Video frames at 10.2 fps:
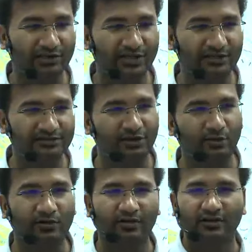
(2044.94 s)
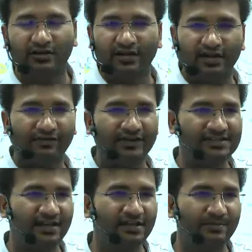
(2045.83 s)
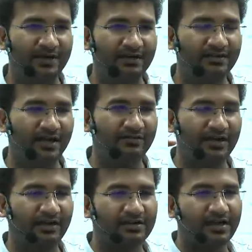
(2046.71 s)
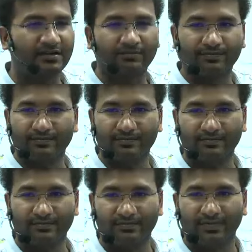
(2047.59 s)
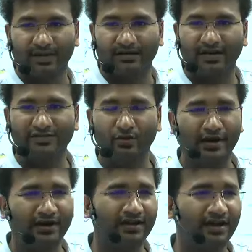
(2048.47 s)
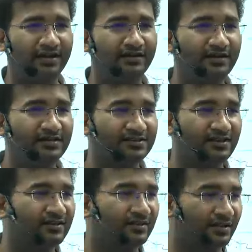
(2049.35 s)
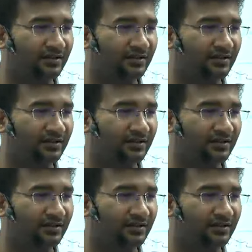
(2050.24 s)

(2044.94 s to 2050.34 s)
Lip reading: that, chalo, if he is an independent guy, we can attack him. Let's go and attack and take this territory.